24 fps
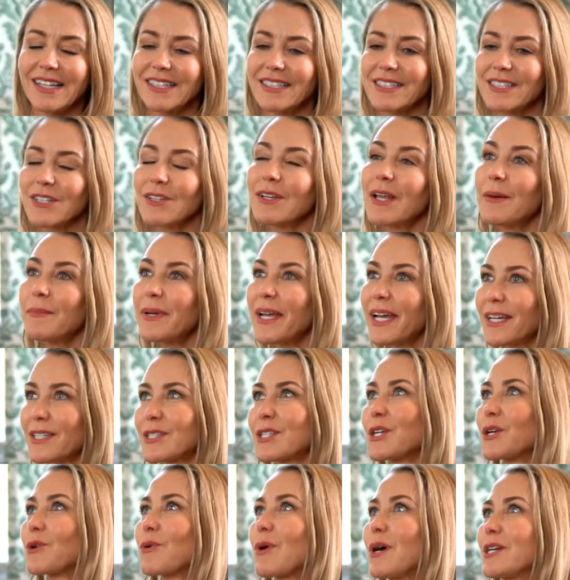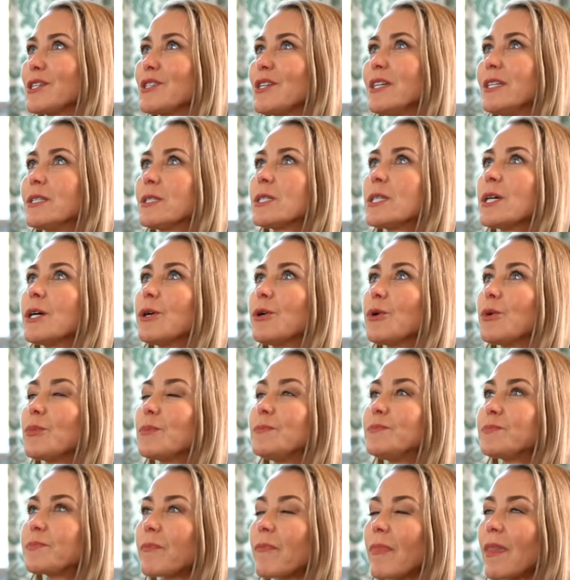So let me ask you a question.
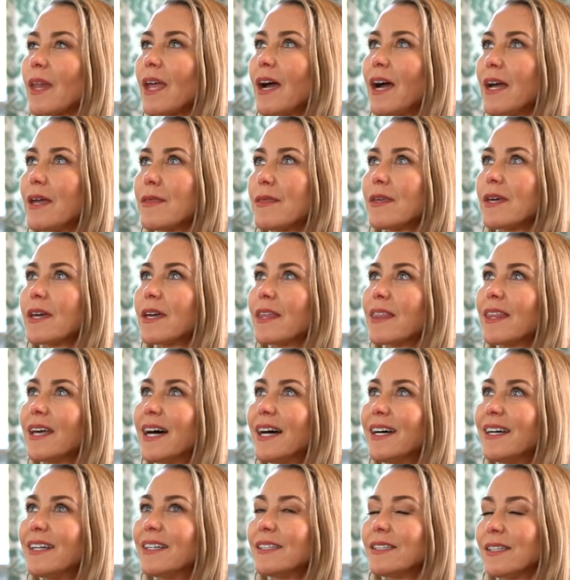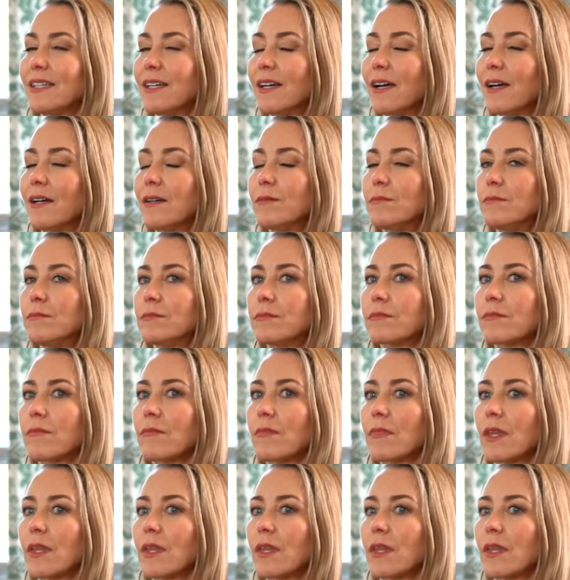So I think that um,